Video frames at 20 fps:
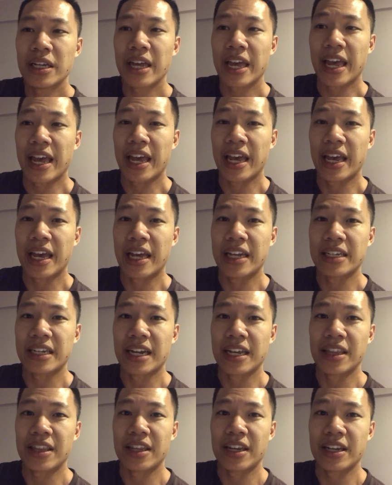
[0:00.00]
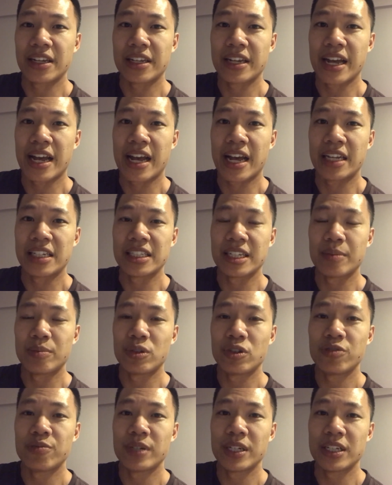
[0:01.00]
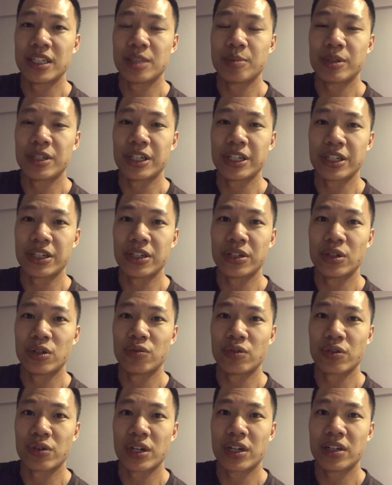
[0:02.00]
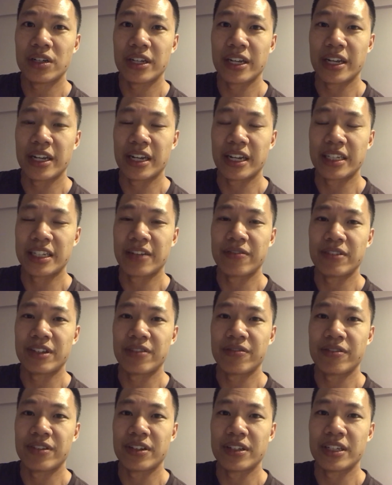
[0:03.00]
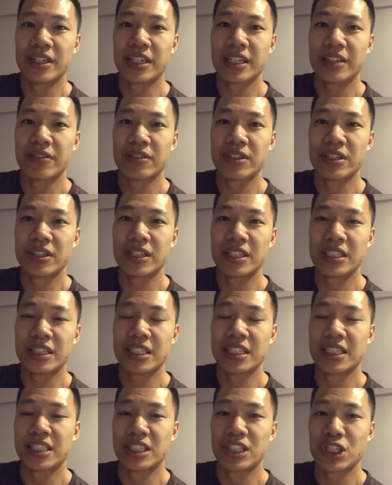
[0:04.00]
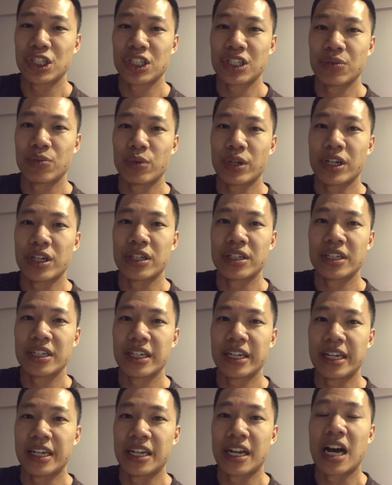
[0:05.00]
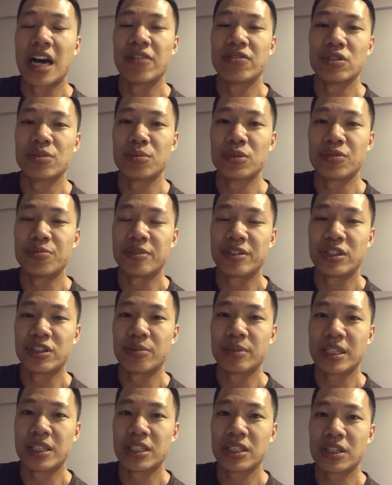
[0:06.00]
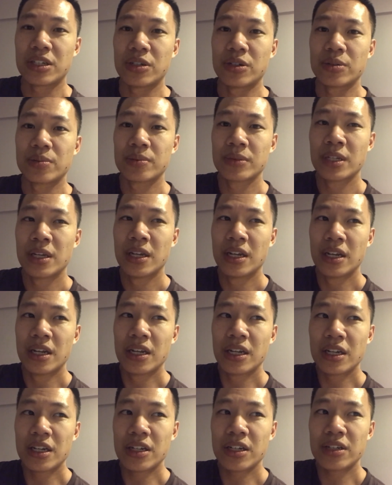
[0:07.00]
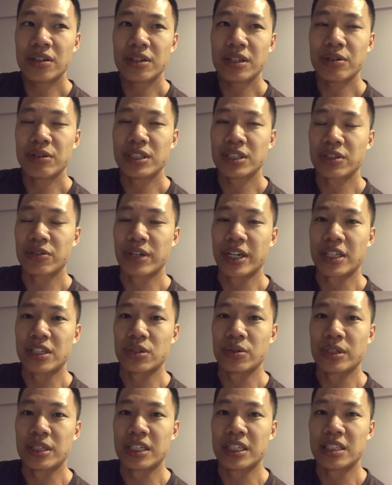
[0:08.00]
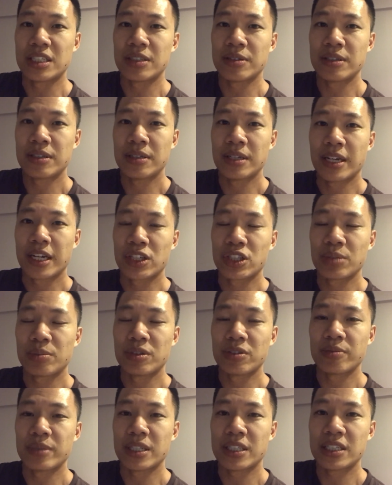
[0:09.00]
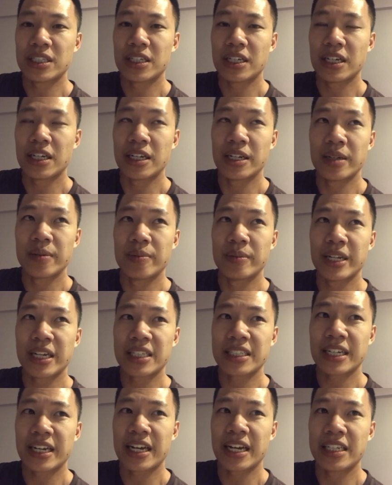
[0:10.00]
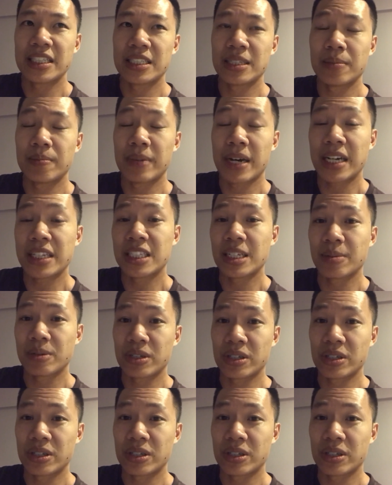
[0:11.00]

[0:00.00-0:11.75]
And I think that as a movement, it's pretty good overall, and I definitely feel it even since it's such a weird and novel movement to me. So, it was great doing these extra movements. Next, I had some bicep